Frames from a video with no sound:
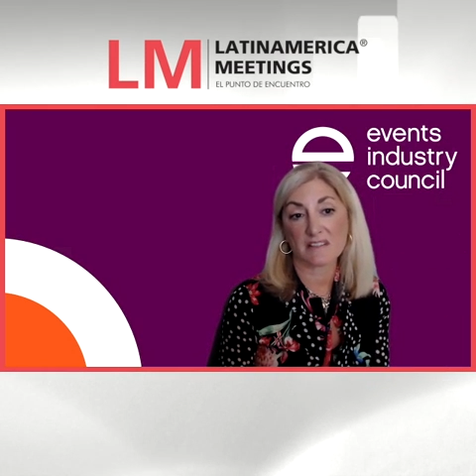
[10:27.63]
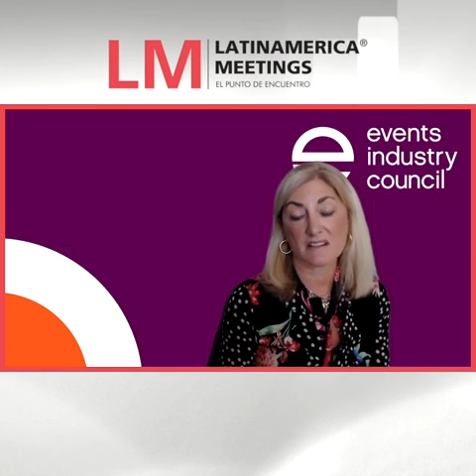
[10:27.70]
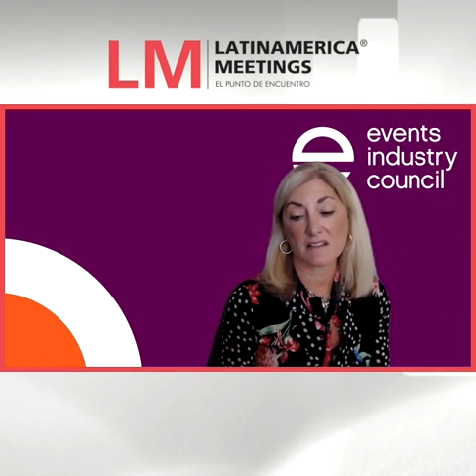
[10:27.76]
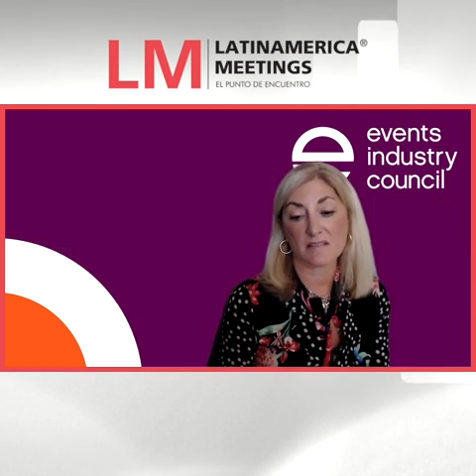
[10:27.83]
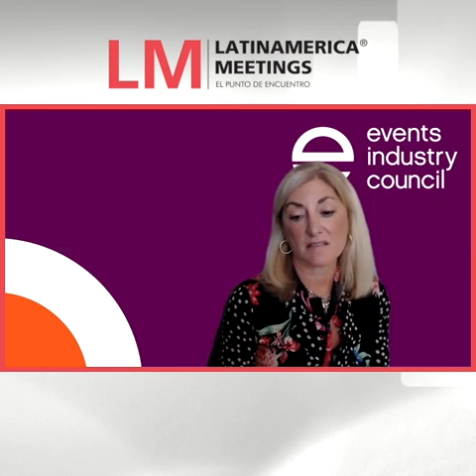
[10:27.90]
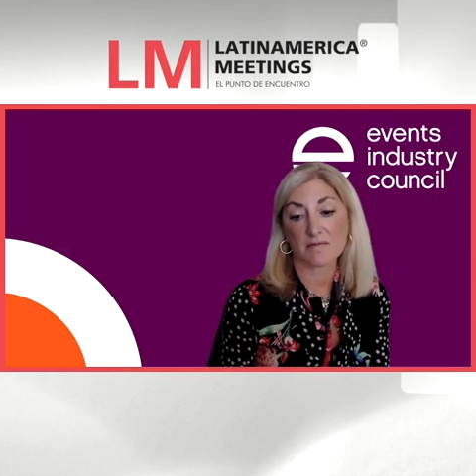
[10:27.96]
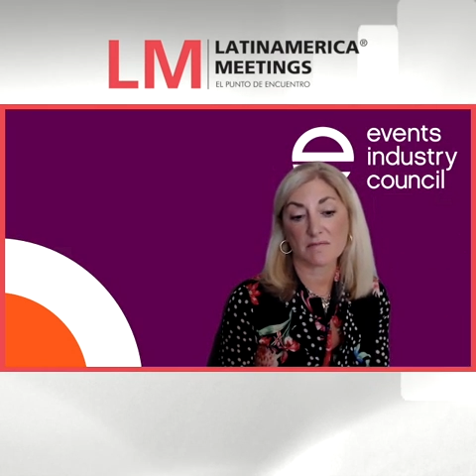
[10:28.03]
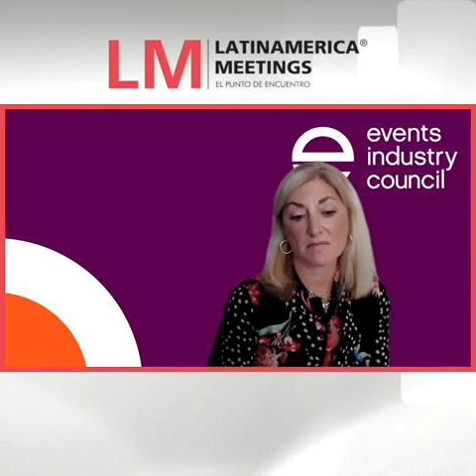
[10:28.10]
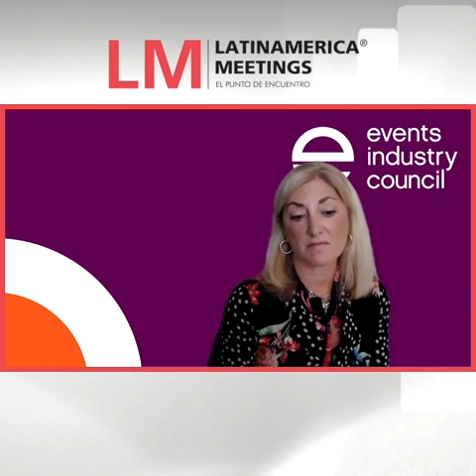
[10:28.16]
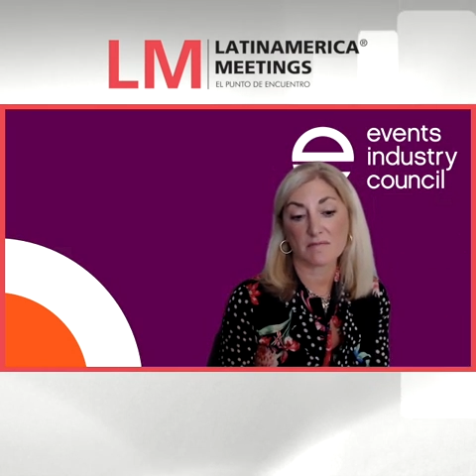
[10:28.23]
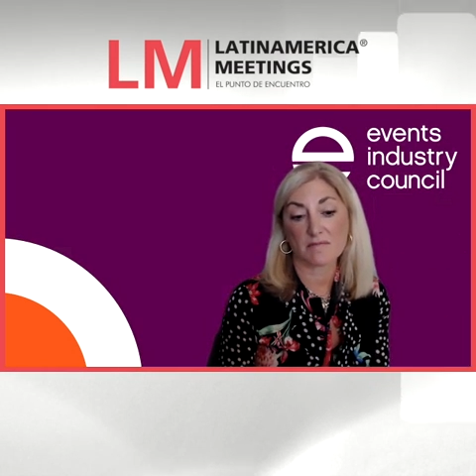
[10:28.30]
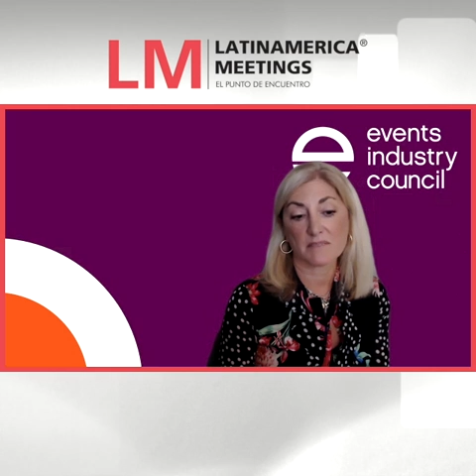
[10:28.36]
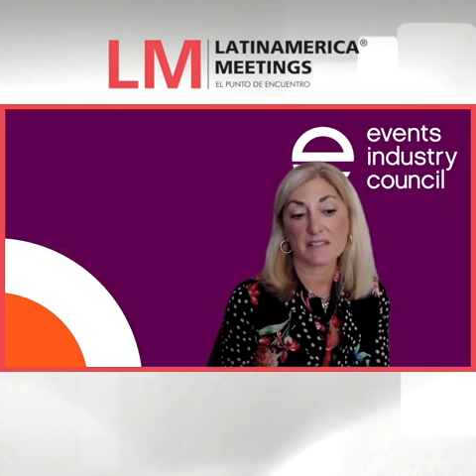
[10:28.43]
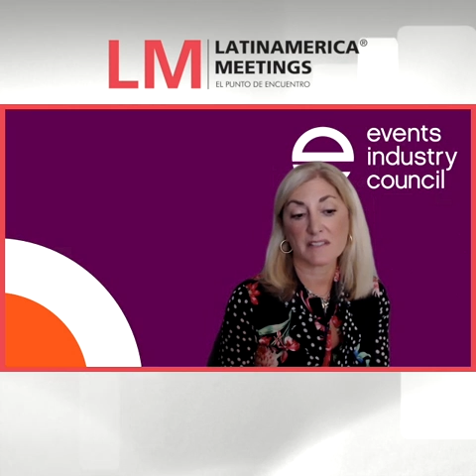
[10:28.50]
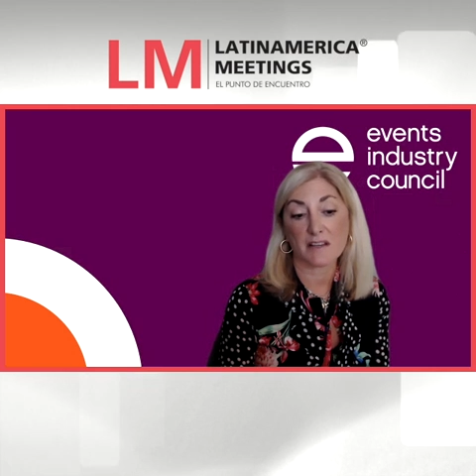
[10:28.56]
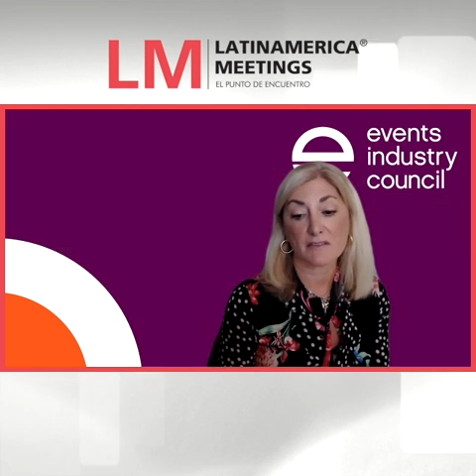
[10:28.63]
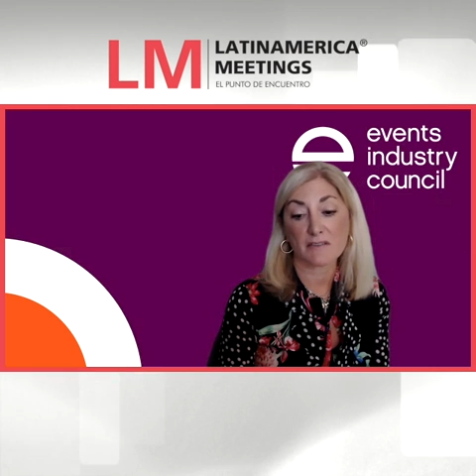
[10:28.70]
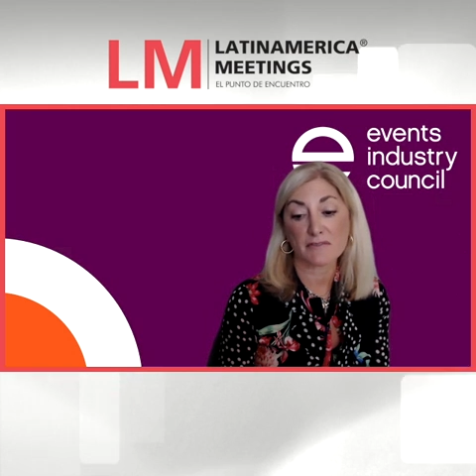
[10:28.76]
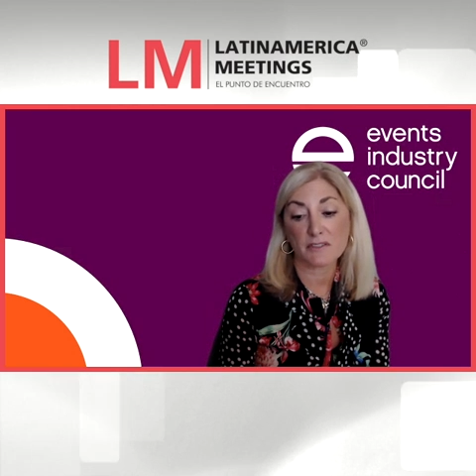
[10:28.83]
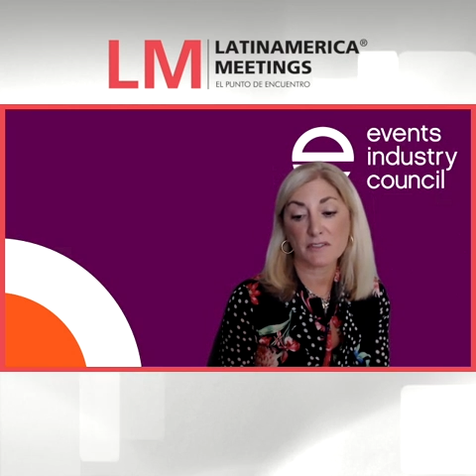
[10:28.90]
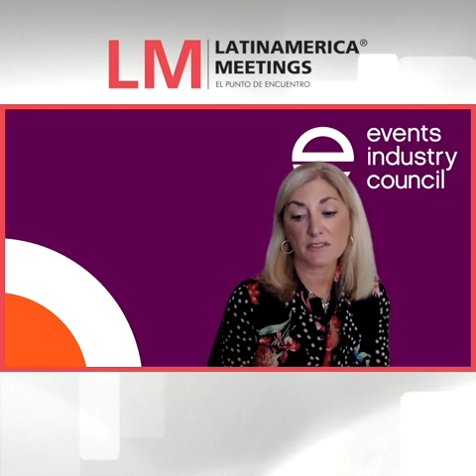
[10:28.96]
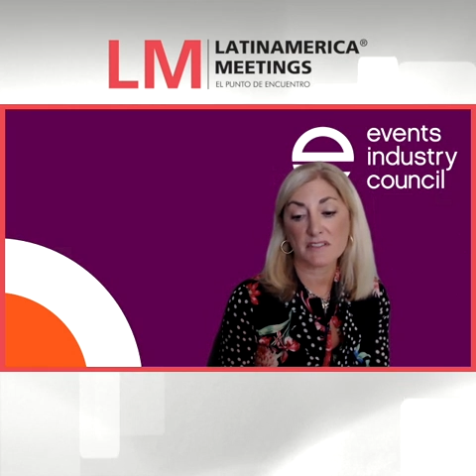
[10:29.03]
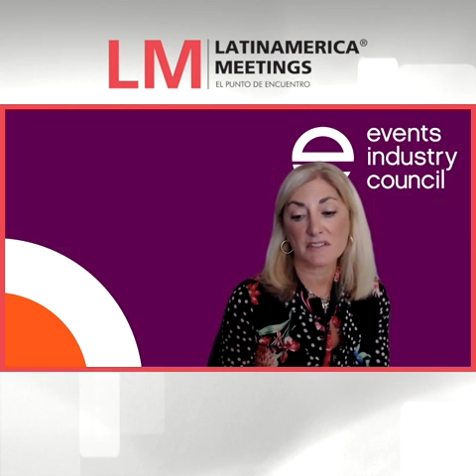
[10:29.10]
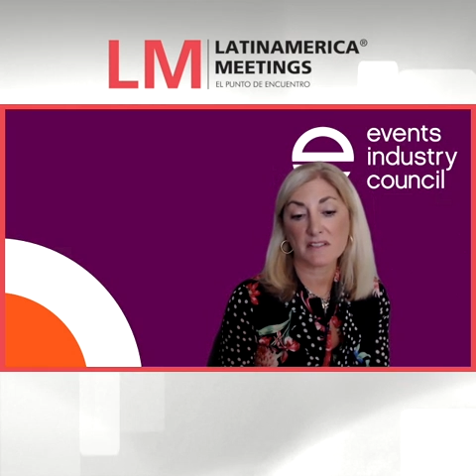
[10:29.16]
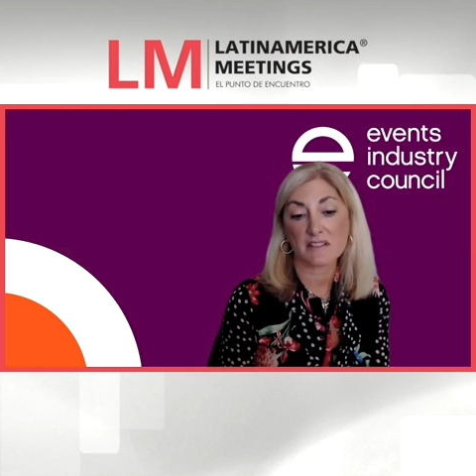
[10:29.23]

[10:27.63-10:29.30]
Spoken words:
efforts.